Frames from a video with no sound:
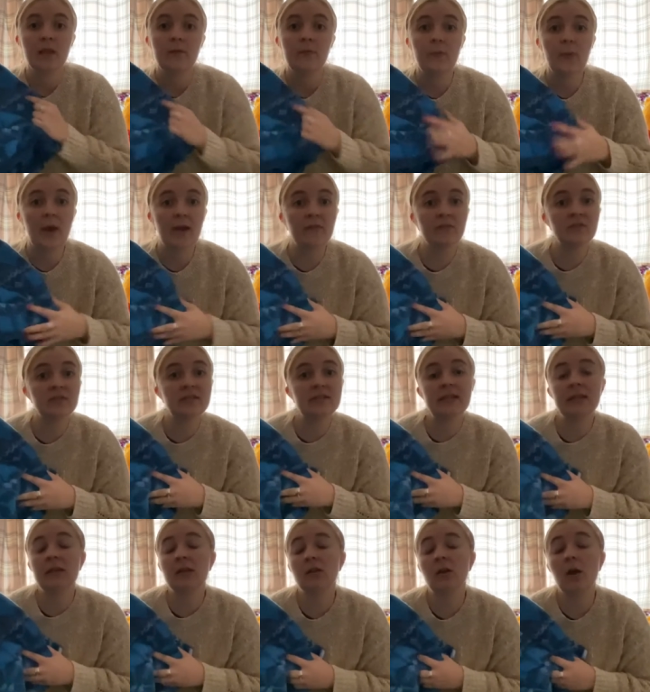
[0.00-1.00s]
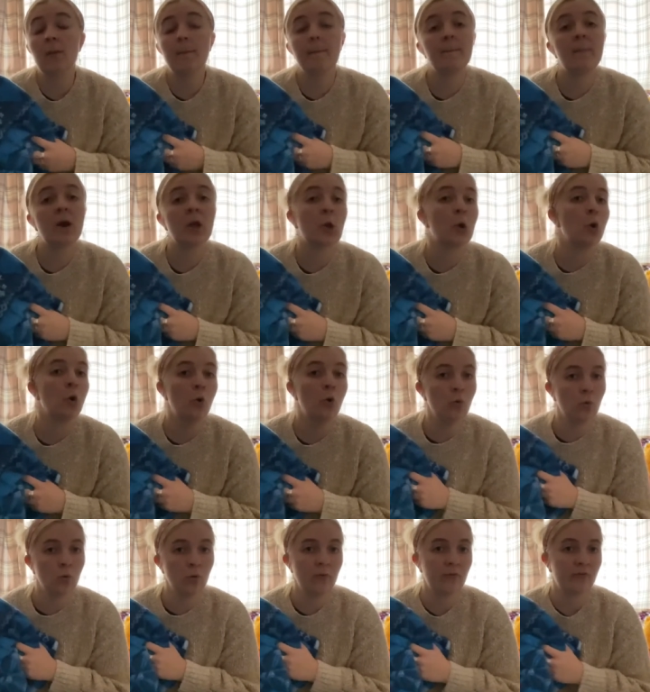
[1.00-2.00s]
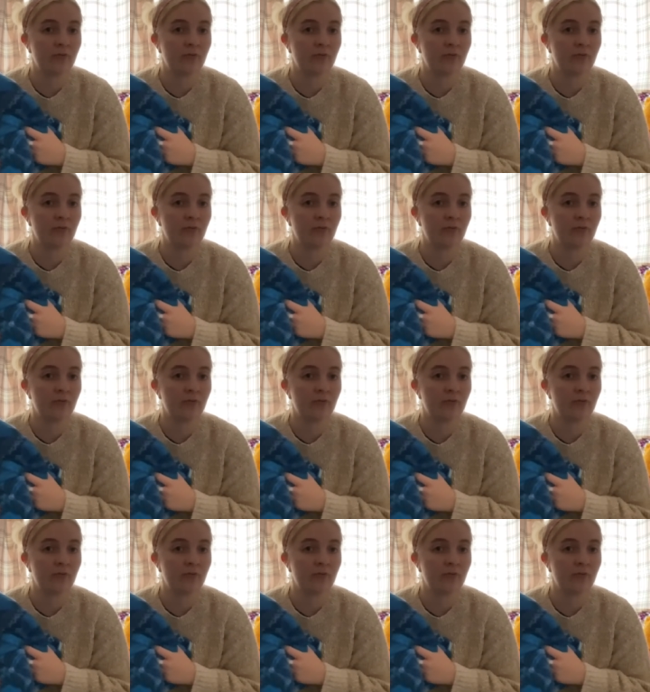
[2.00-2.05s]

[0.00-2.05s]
If you haven't seen my haul